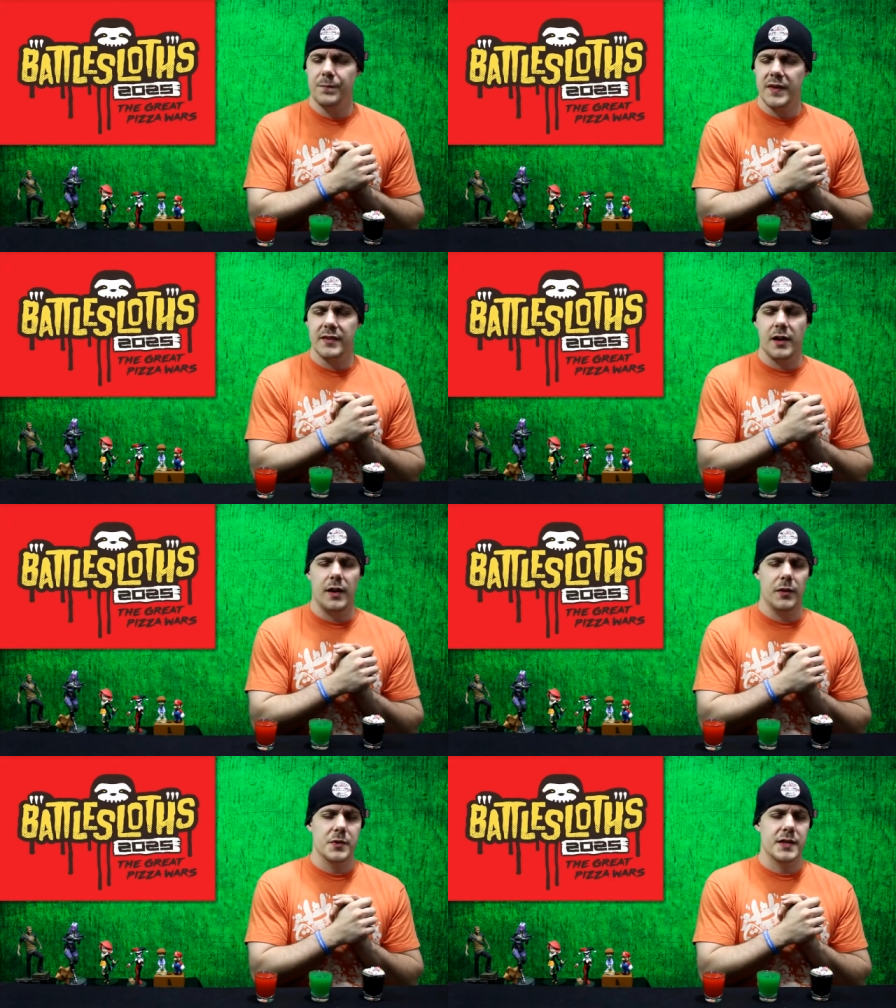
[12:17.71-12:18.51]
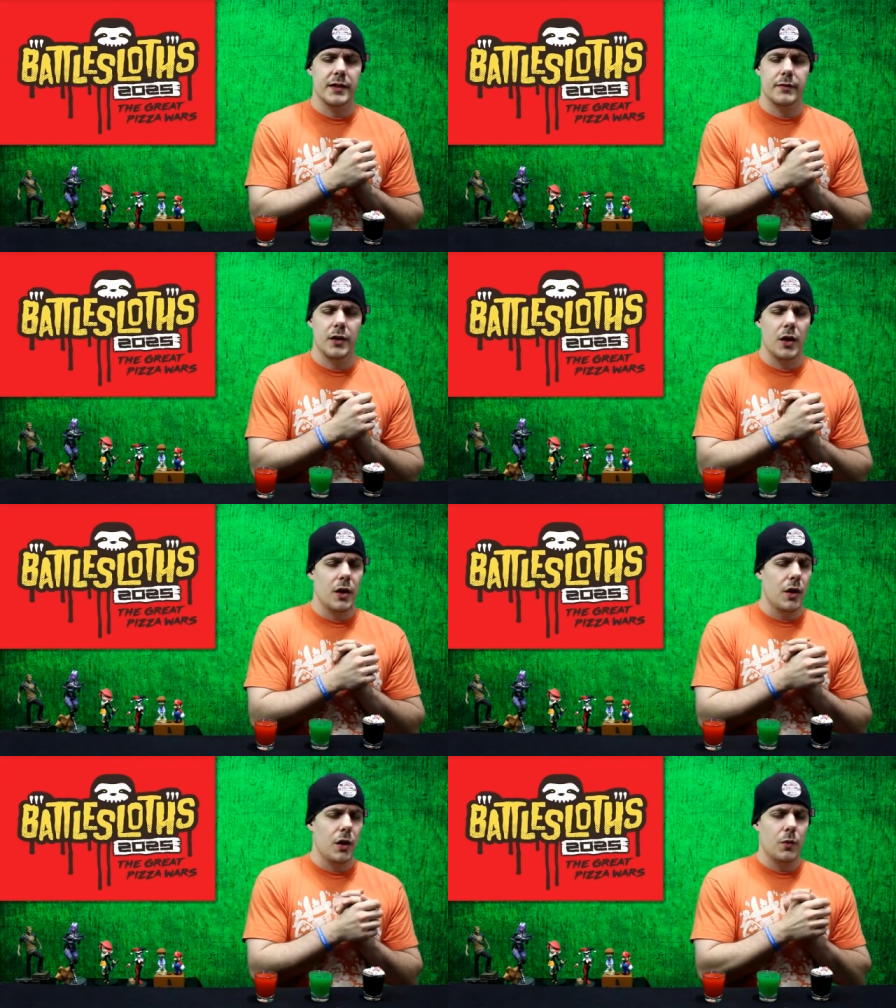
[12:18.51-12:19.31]
It's colors, like
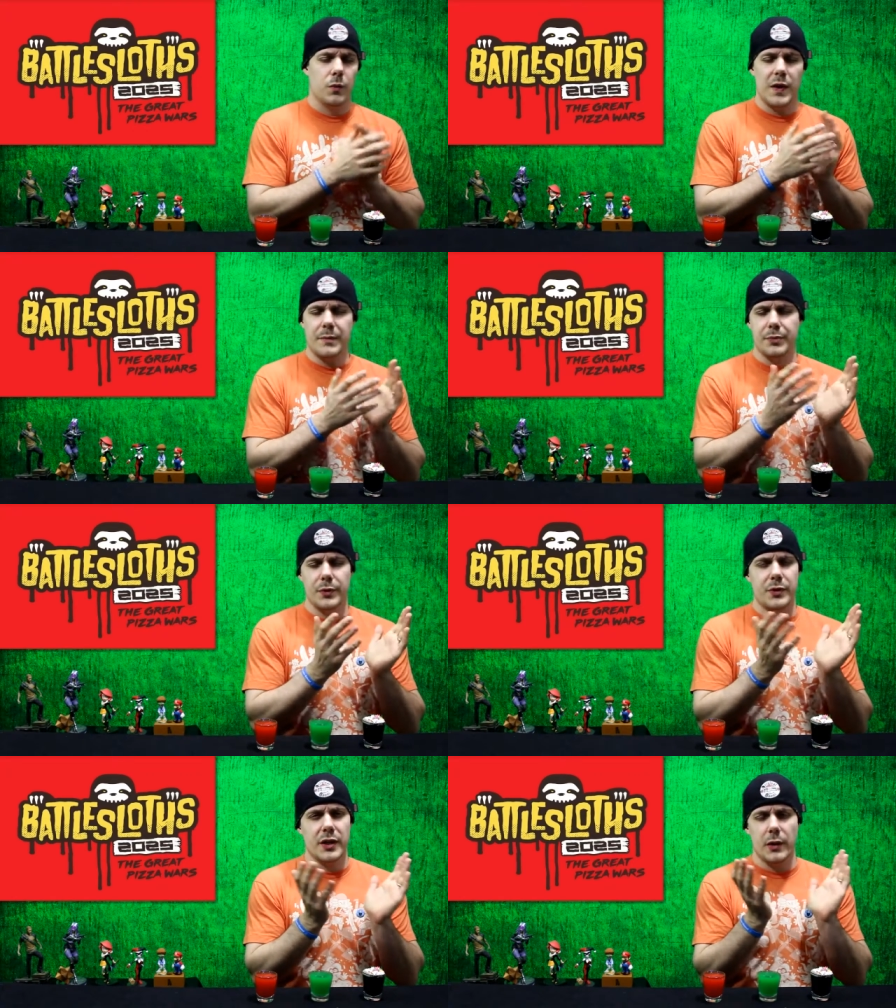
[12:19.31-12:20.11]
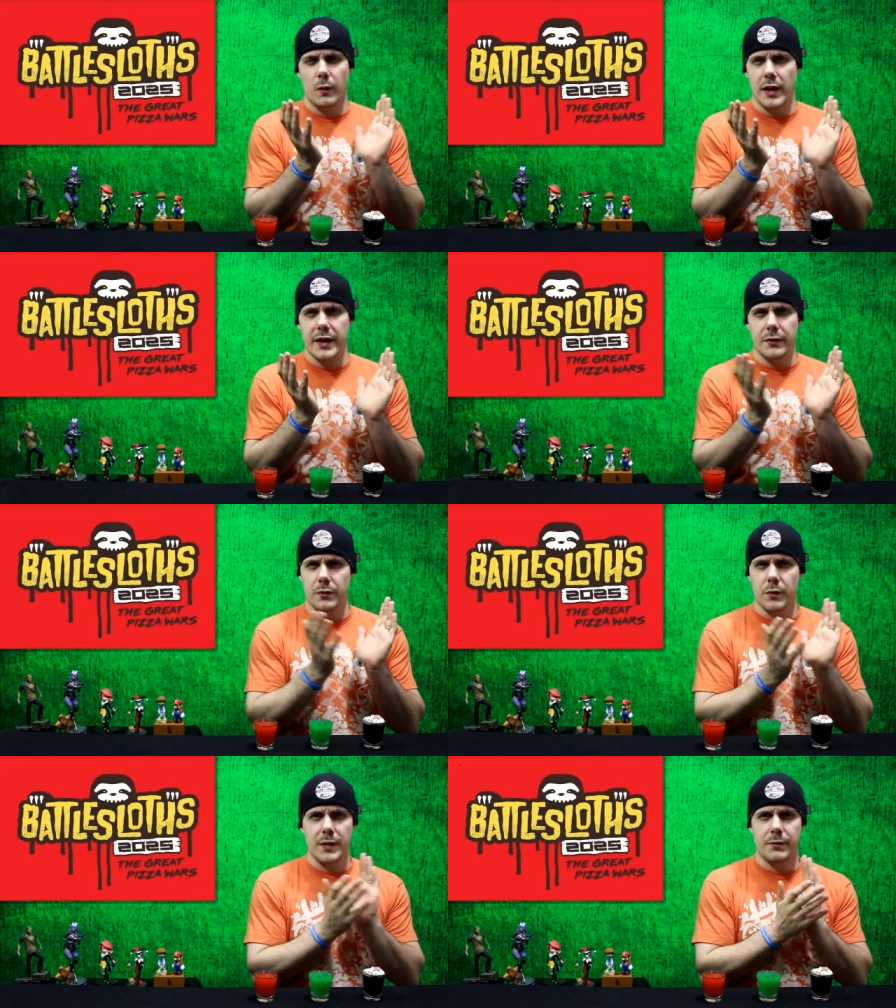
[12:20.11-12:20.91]
red, blue, yellow, white, or
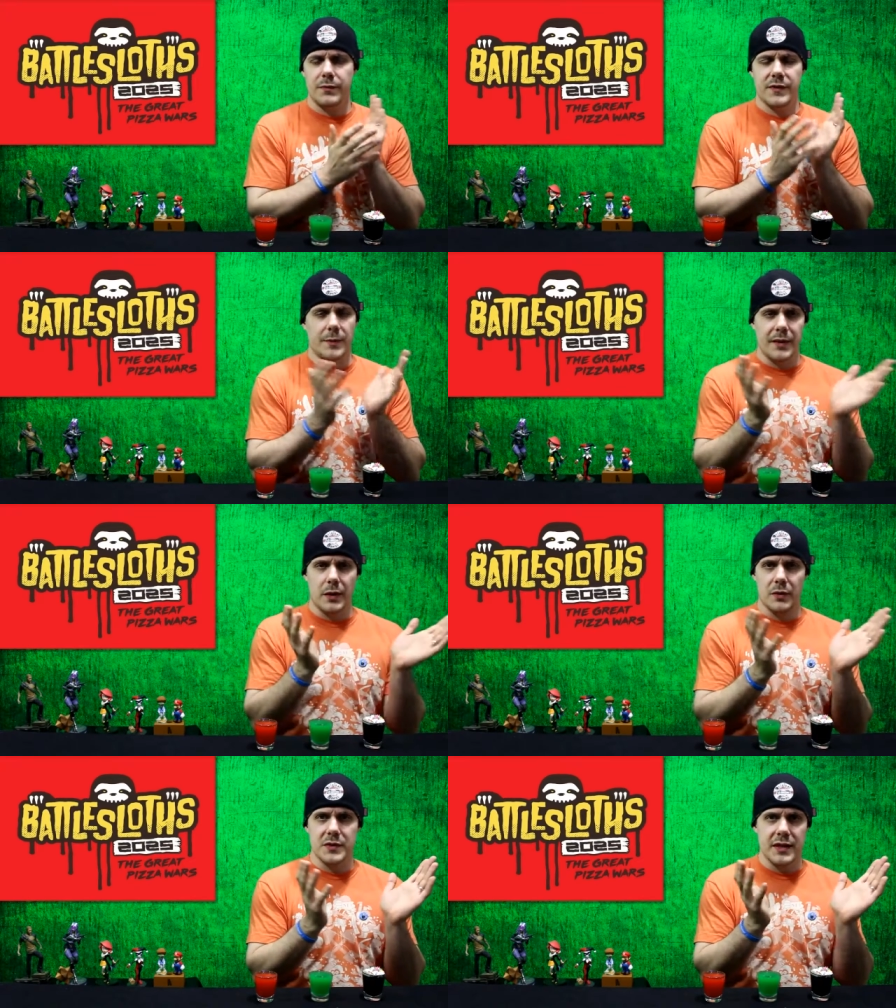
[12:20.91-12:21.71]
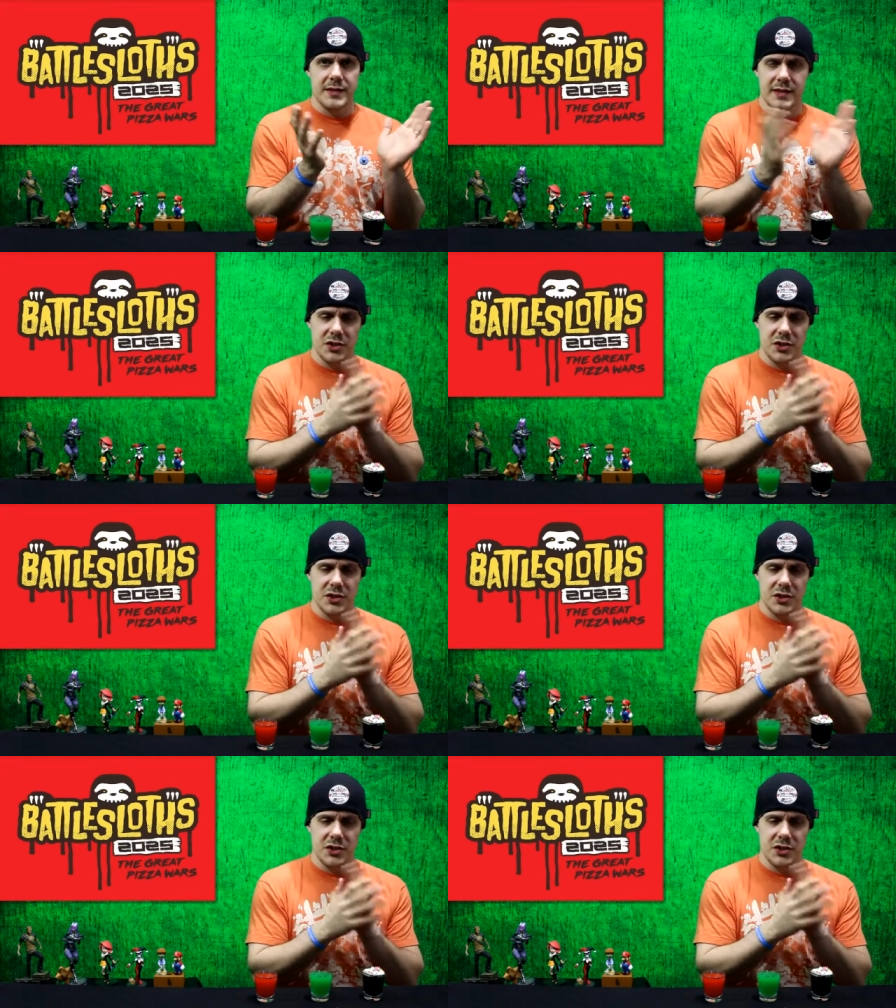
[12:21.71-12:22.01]
red, something along those lines.